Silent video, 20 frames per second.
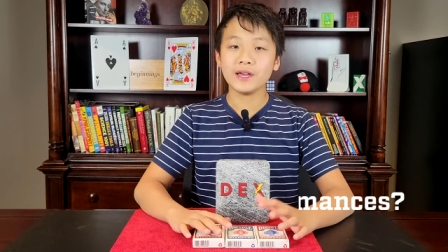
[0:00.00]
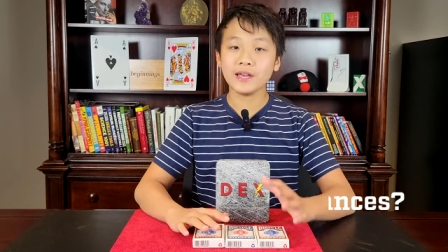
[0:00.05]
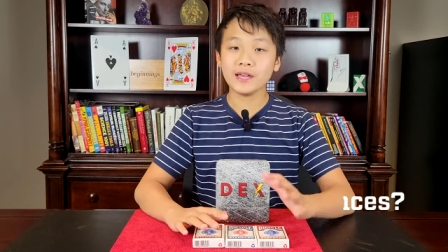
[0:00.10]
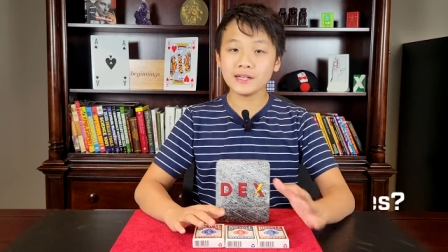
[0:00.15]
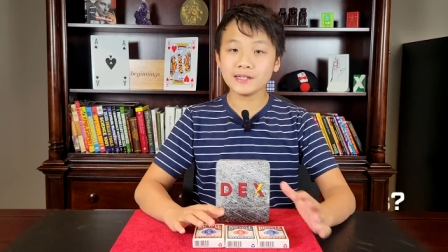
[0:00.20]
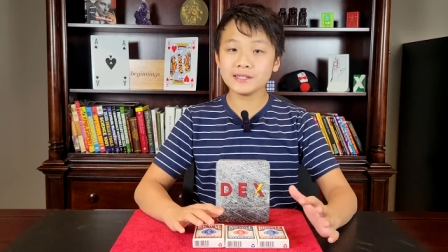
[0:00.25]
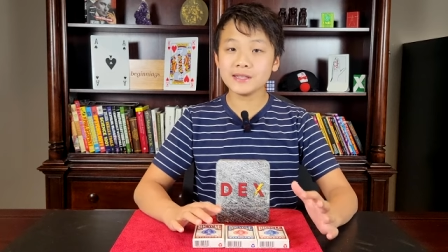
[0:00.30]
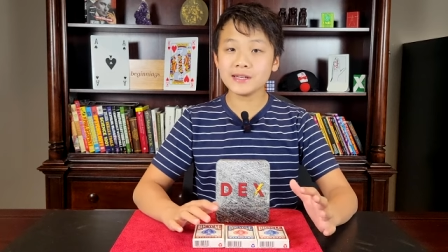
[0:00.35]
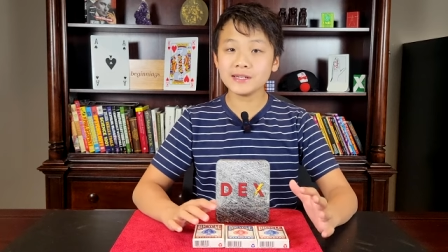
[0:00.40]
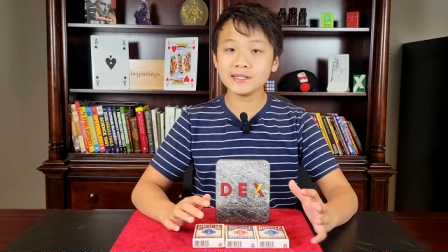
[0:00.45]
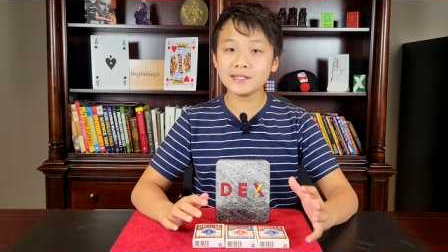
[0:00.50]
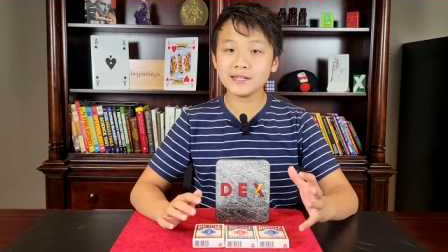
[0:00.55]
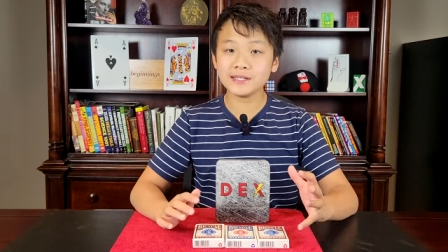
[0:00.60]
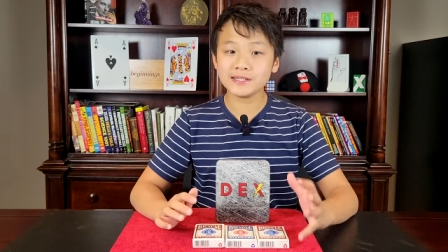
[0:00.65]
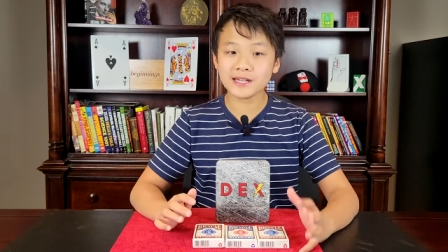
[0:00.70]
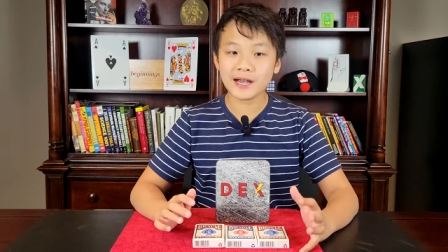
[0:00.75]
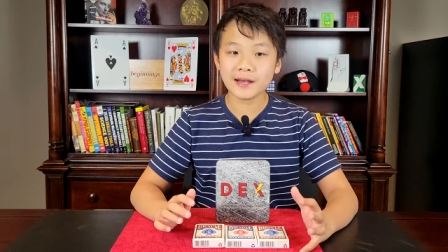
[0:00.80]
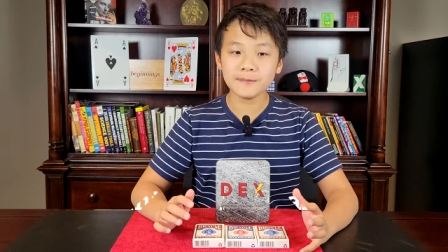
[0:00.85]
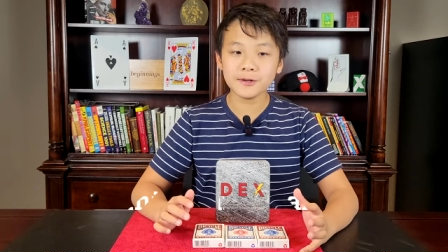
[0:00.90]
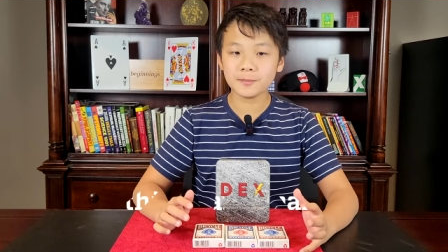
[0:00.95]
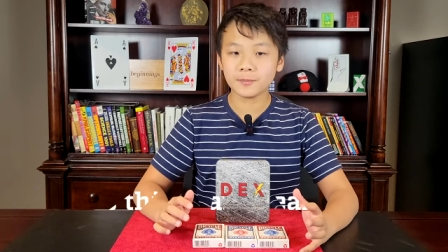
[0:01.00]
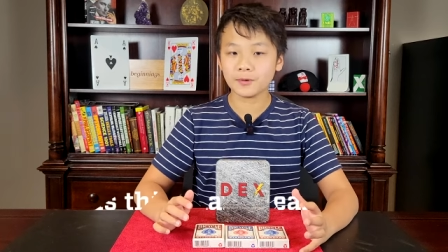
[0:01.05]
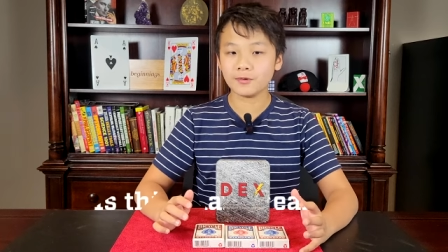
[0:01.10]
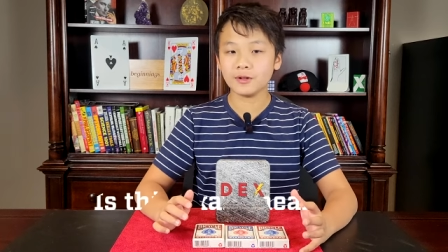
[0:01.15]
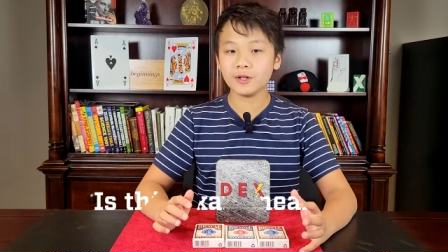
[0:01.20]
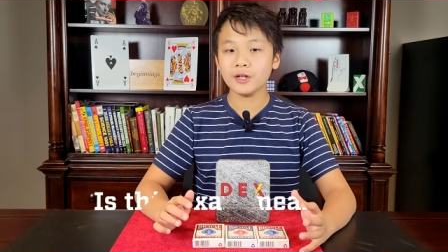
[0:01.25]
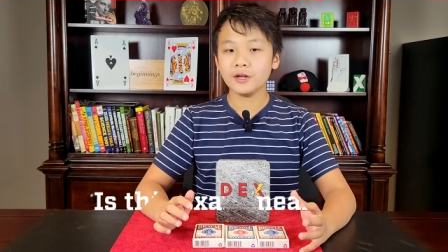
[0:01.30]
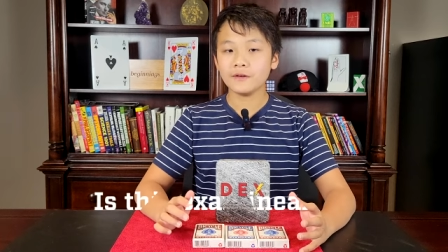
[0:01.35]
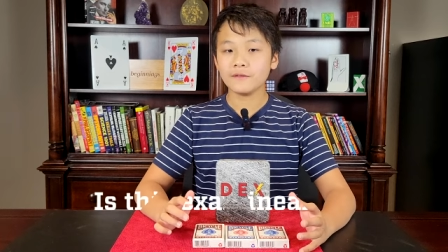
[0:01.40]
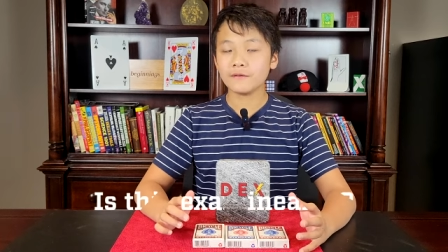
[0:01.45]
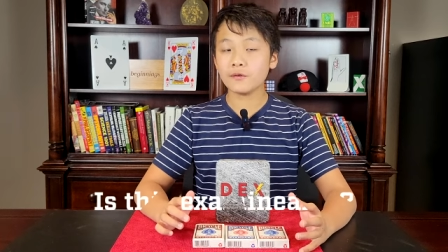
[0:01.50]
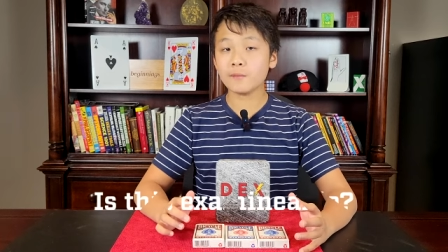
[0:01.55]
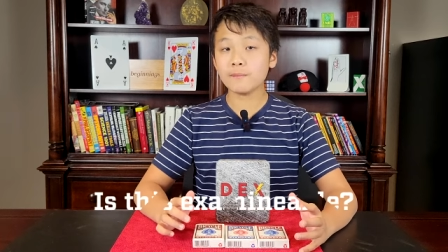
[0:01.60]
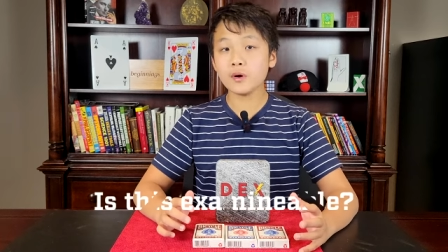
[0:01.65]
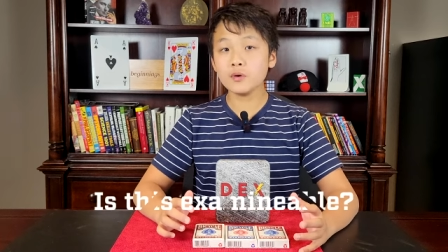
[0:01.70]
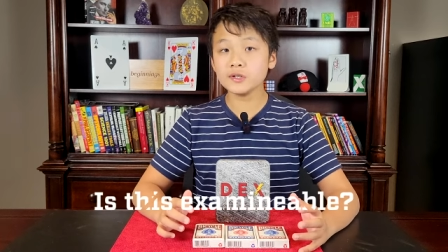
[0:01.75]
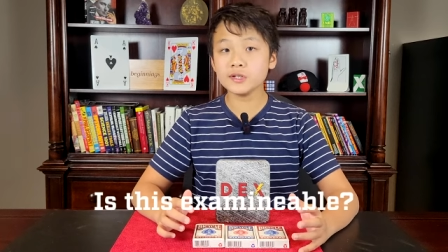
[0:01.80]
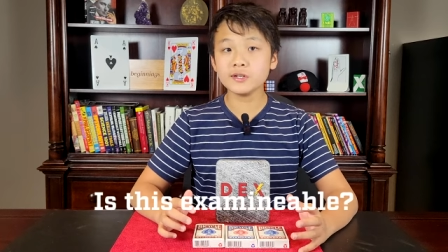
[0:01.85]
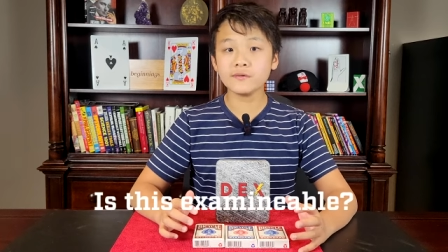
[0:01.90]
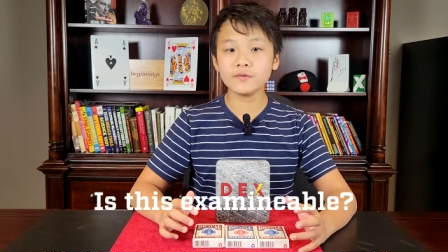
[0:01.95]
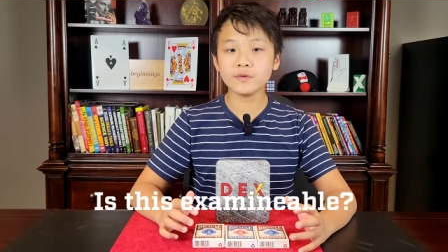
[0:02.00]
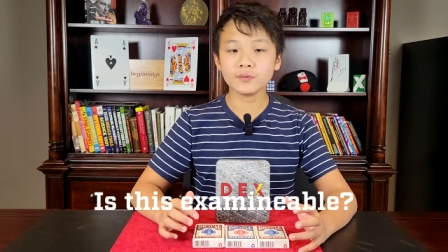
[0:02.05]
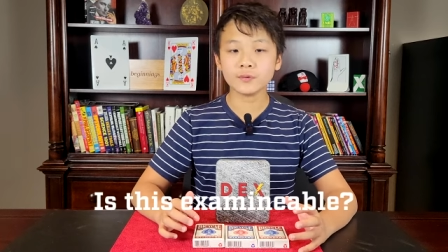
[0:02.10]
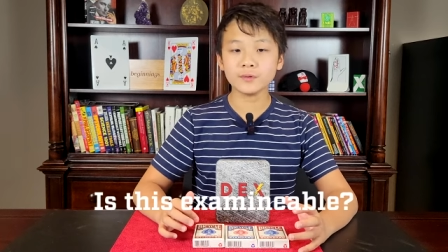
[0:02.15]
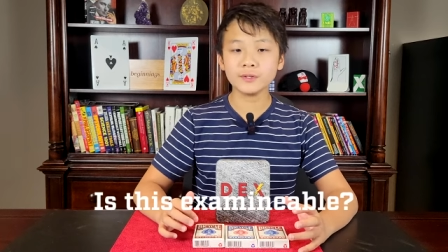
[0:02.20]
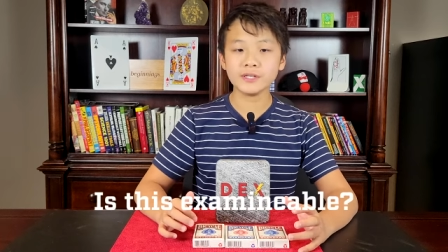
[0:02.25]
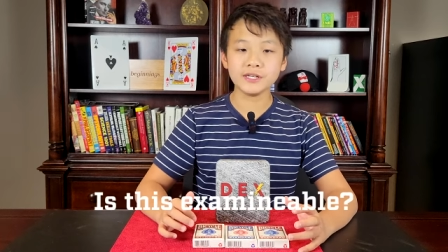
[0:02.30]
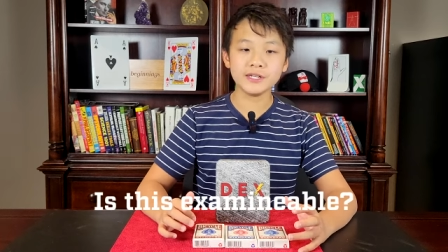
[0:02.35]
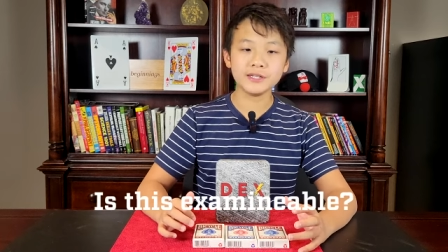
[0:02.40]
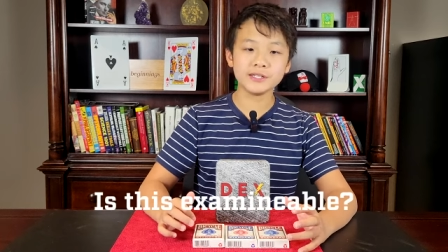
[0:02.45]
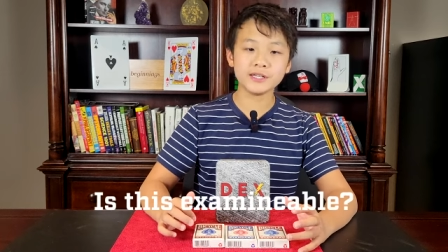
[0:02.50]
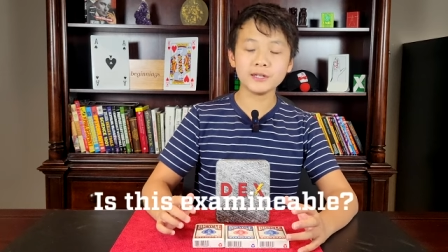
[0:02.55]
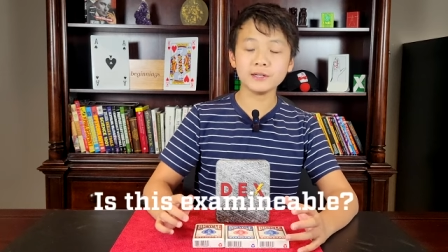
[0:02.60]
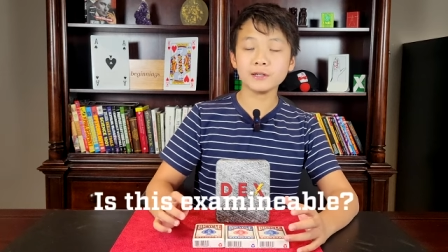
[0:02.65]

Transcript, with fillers: Is this examinable? For most of the routines,